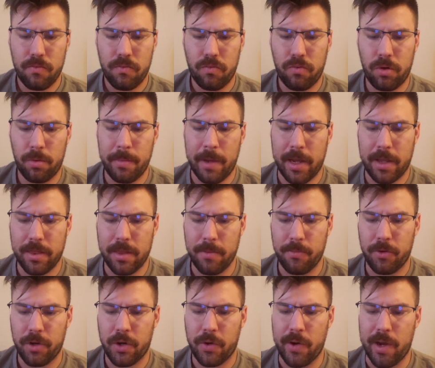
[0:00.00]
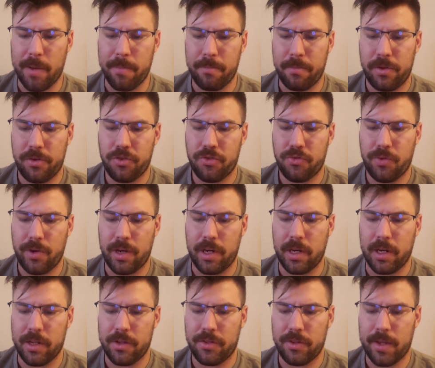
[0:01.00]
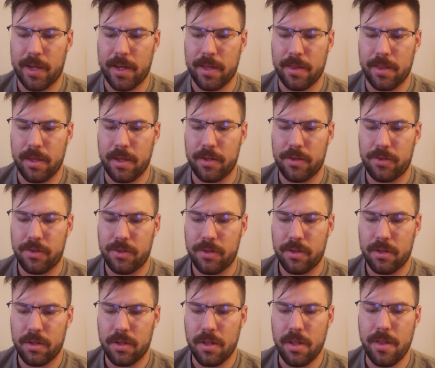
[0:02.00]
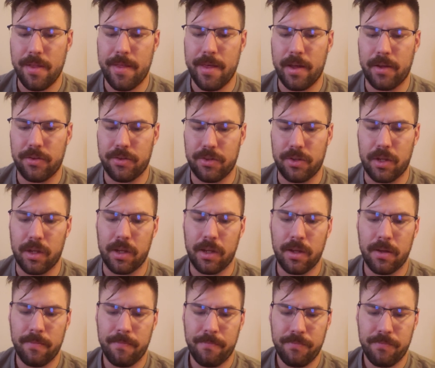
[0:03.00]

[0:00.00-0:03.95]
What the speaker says: We'll make them regret mistreating us like this. They'll see.